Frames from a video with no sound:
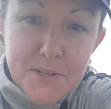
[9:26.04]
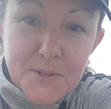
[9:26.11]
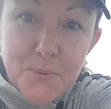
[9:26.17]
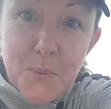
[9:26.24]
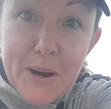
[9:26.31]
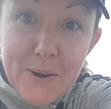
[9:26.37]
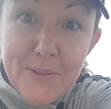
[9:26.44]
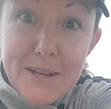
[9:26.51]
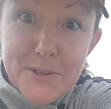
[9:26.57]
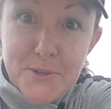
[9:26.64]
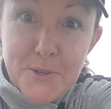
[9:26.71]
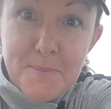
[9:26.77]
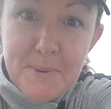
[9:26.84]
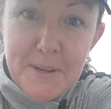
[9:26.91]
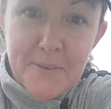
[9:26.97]
Which is where they
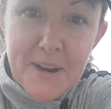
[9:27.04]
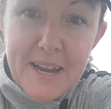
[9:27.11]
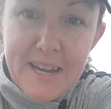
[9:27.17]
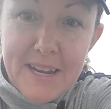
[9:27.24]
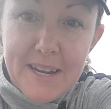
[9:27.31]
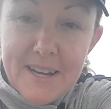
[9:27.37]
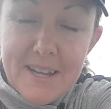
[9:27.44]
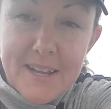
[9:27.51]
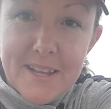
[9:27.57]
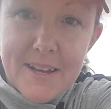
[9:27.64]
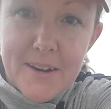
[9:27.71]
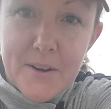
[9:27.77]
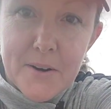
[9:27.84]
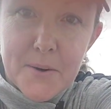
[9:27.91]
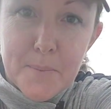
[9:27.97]
should be, right?
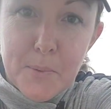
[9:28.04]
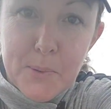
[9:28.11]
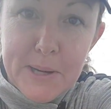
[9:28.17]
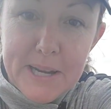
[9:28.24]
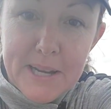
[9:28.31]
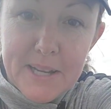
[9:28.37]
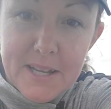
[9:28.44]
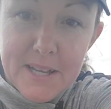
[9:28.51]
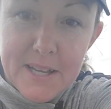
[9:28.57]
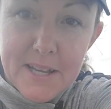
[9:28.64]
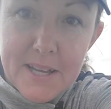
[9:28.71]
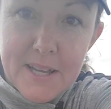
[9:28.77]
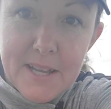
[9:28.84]
Oh boy.